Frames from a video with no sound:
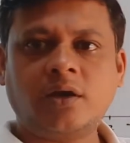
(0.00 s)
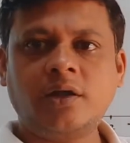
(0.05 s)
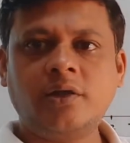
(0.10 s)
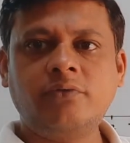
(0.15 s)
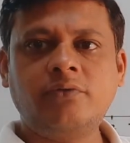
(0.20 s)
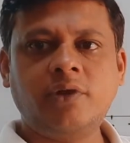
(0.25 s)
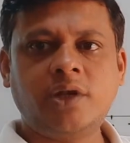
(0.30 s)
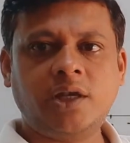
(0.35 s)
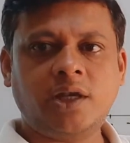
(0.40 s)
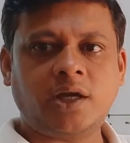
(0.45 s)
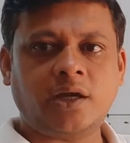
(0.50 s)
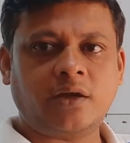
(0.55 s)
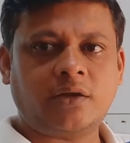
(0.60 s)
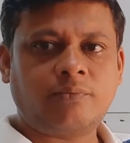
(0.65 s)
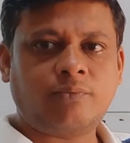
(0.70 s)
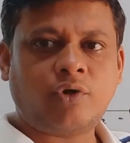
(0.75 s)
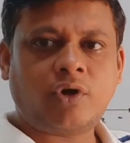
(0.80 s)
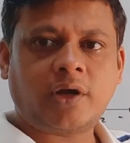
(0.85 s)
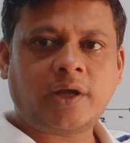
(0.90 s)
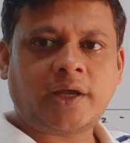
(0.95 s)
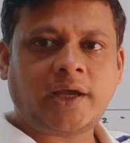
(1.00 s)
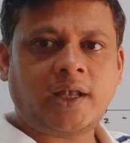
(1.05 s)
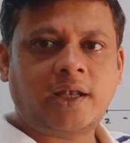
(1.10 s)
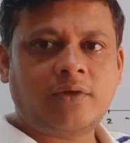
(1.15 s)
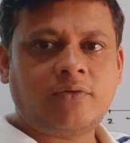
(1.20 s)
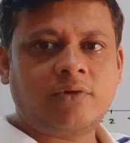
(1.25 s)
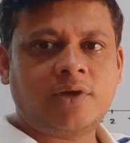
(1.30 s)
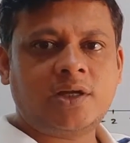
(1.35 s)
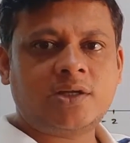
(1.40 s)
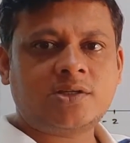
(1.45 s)
convenient for
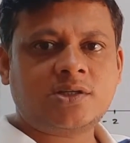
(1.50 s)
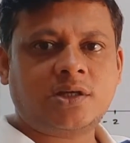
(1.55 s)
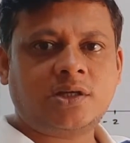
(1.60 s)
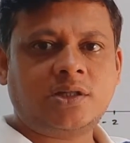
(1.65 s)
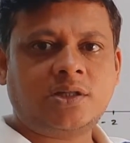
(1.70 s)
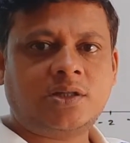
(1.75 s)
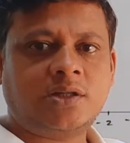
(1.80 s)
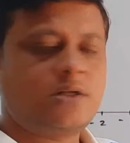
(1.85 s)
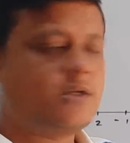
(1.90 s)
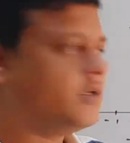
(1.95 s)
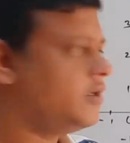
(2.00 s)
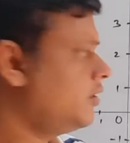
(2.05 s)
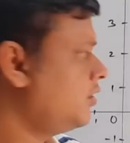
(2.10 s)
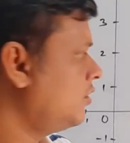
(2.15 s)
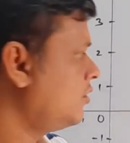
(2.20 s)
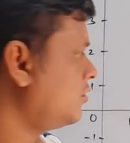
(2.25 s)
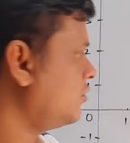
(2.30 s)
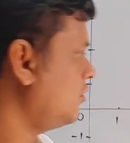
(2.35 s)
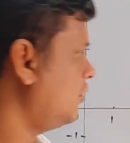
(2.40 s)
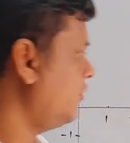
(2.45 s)
calculation. So